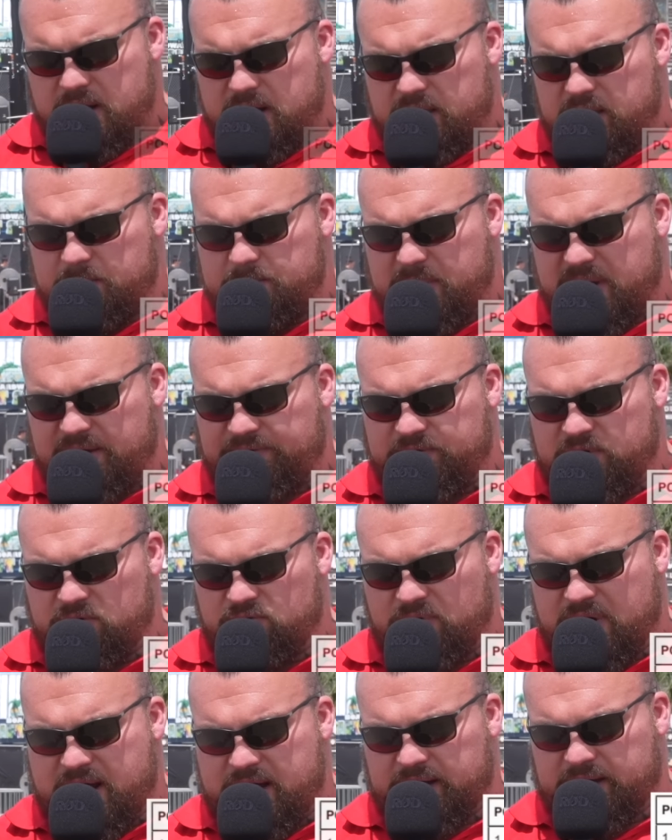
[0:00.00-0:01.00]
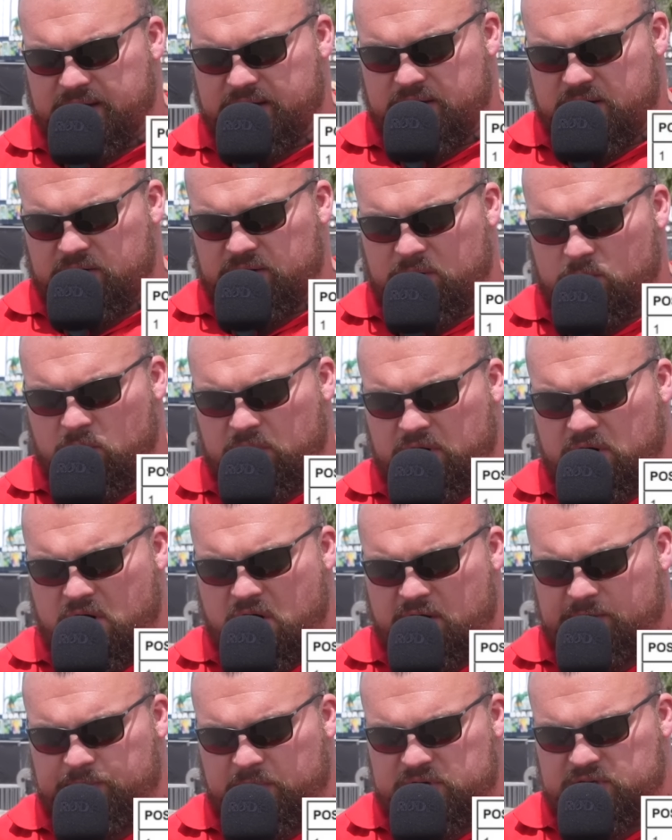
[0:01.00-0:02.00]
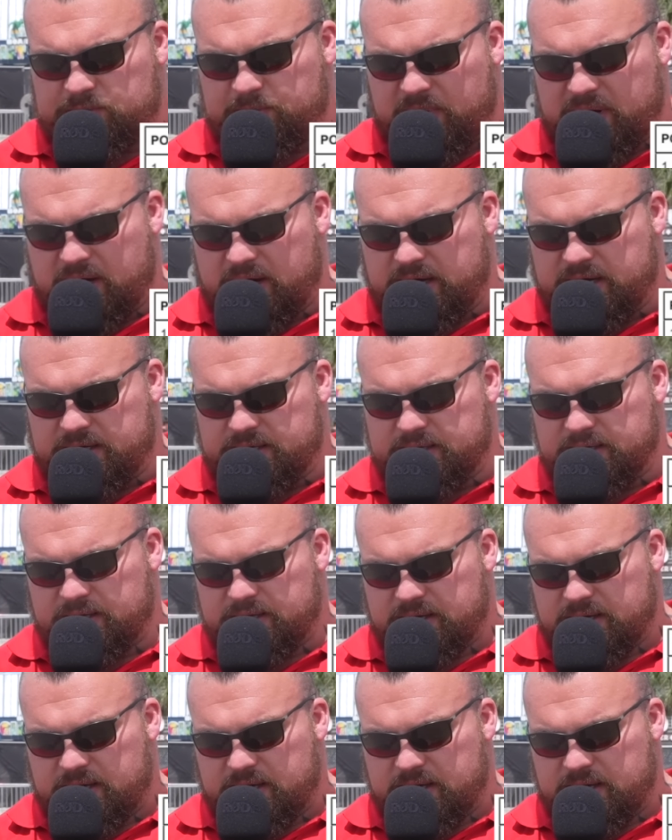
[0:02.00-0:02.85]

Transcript: And then Matthew Ragg, only one and a half points behind,